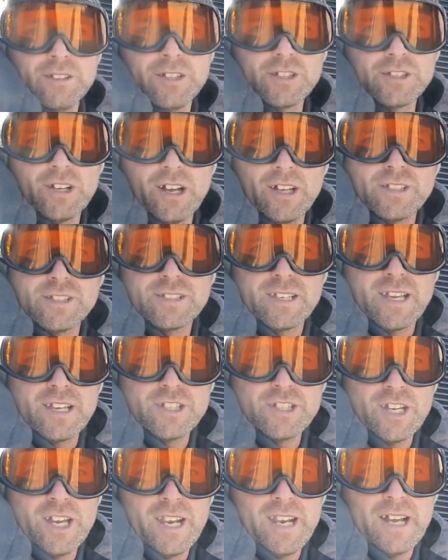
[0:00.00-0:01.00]
Just like to say a
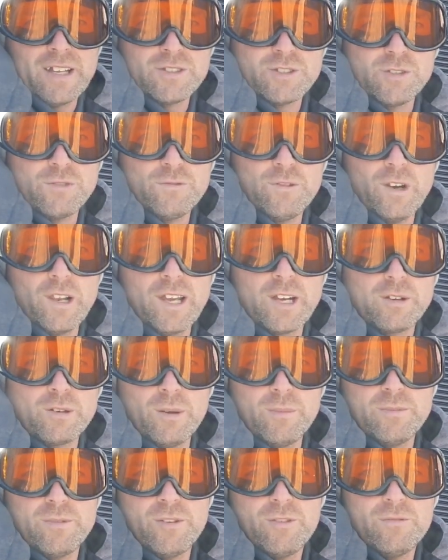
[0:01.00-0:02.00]
shout out to Fully
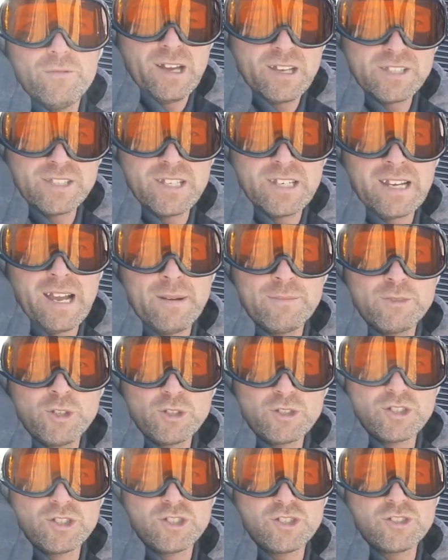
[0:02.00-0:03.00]
Equipped for setting up
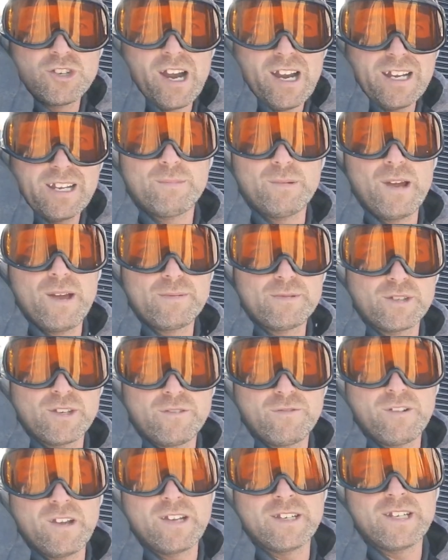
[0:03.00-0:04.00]
Josh's truck.
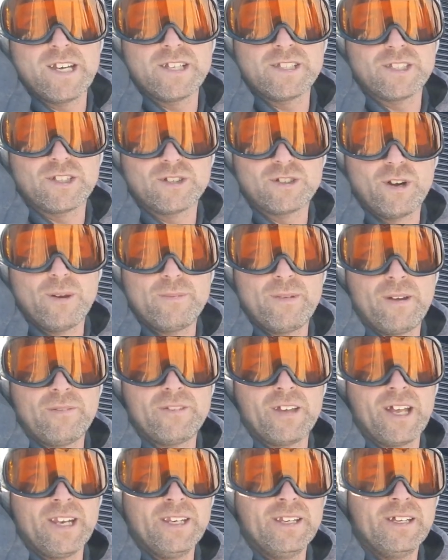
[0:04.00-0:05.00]
Absolutely fantastic job they've
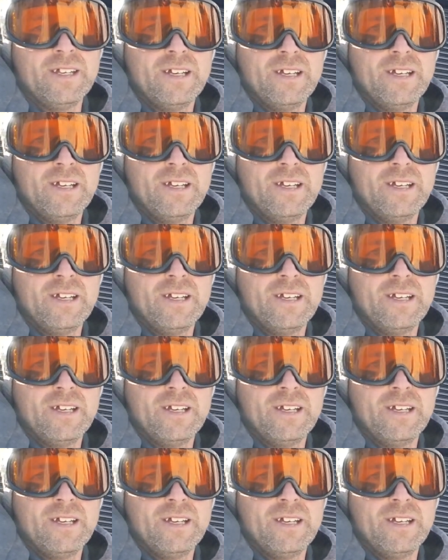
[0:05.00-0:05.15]
done.